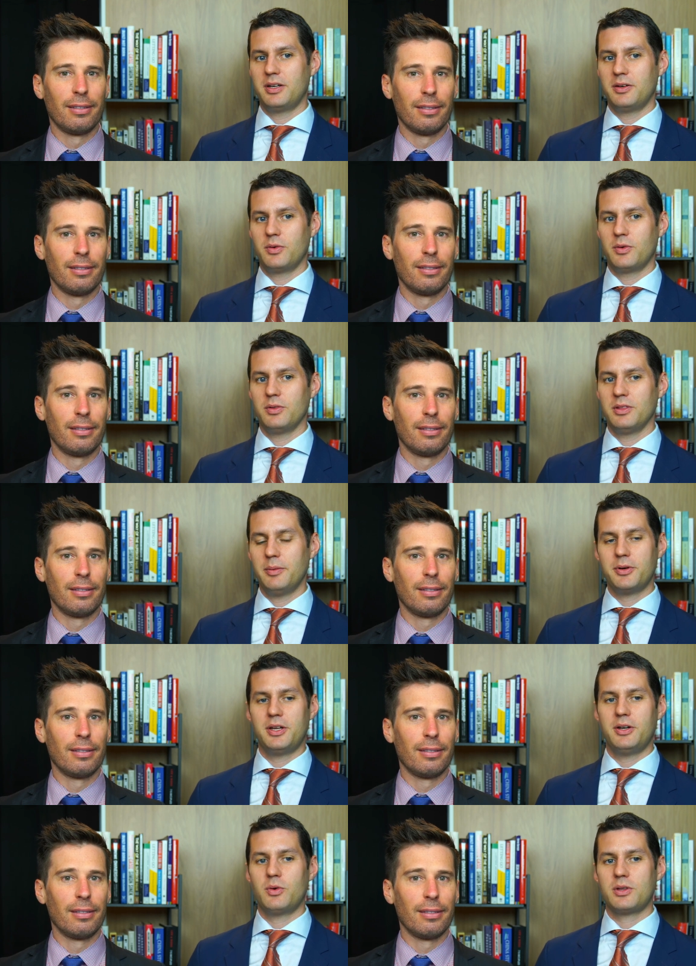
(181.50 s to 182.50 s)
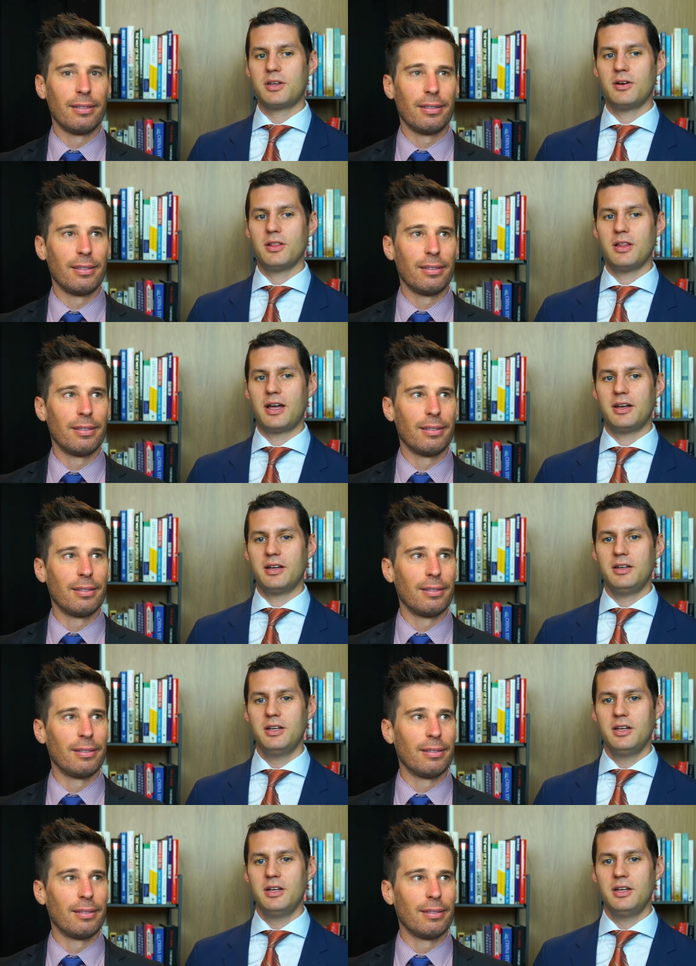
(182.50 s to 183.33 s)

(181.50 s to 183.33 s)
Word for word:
Speaker 1: in Liberty, North Carolina.